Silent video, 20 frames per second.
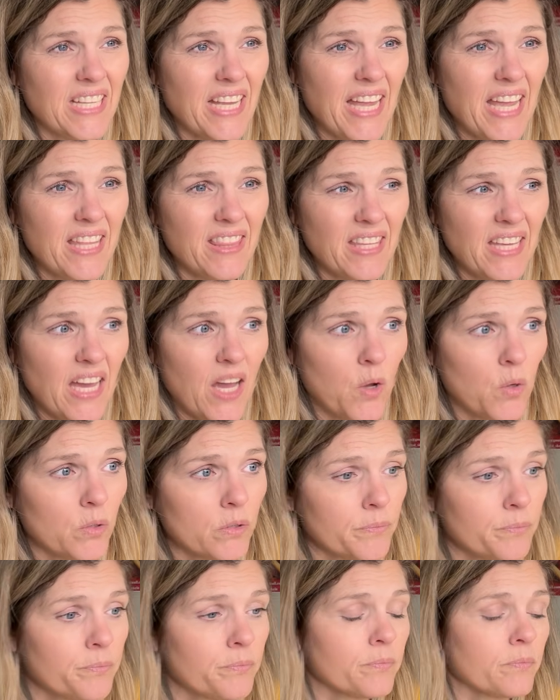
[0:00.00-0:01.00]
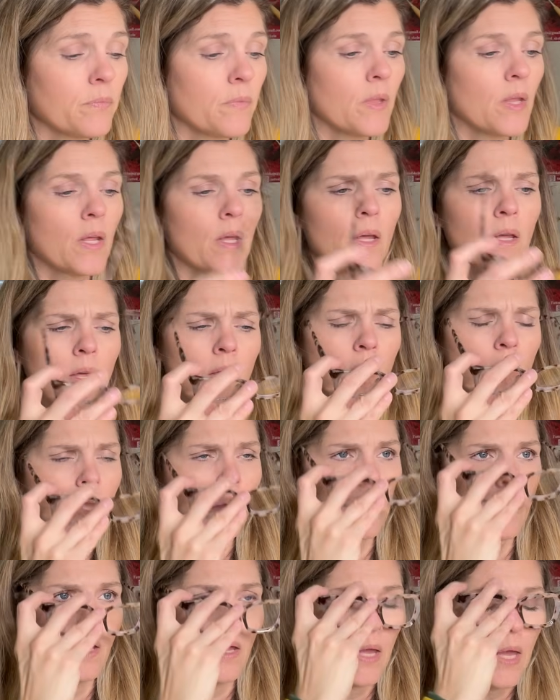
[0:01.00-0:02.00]
I hate the owl.
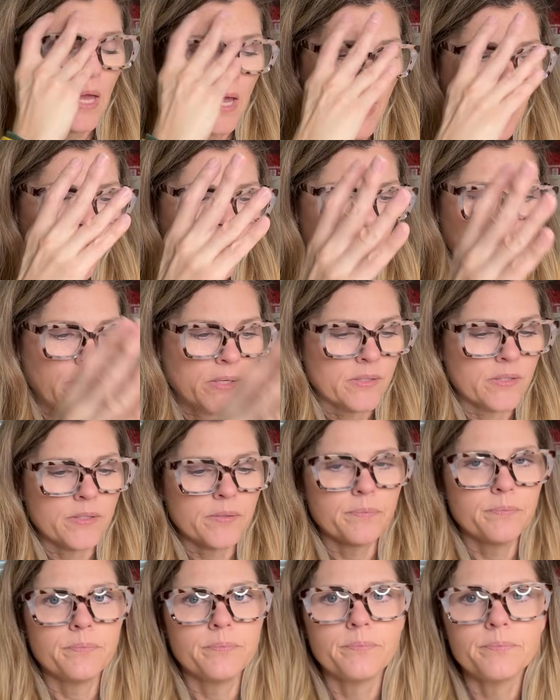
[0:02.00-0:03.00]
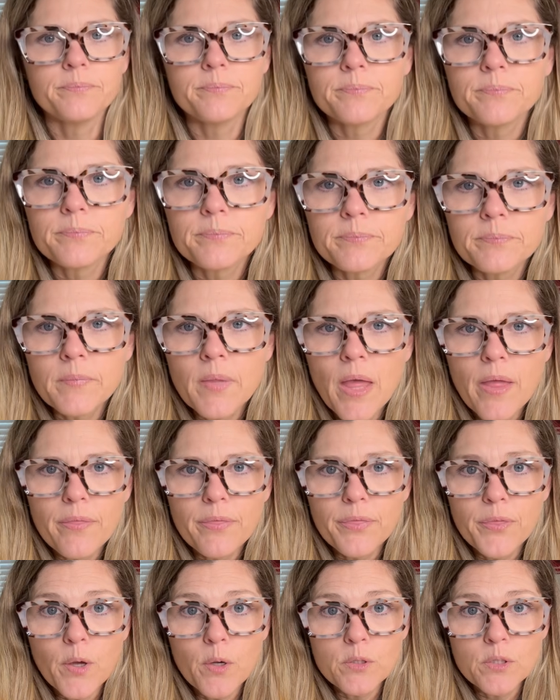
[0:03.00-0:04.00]
Anyways,
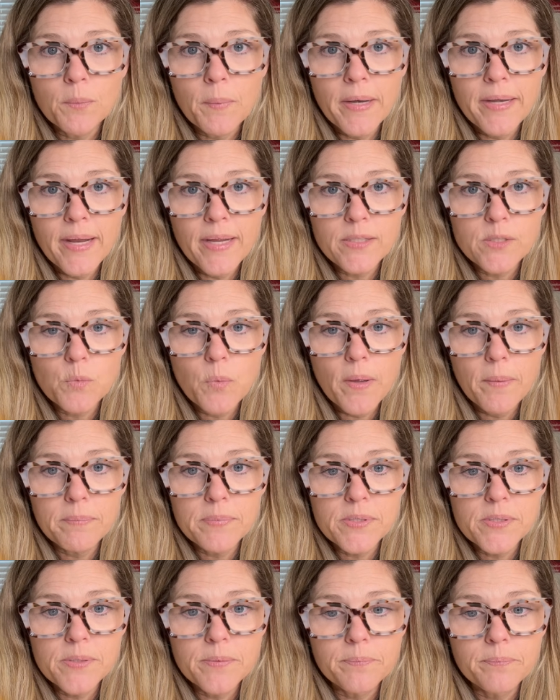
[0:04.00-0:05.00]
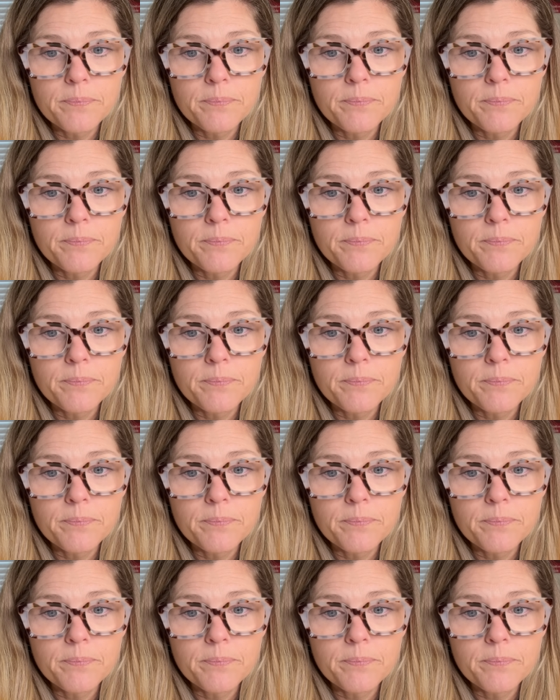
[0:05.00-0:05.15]
those are my next whips.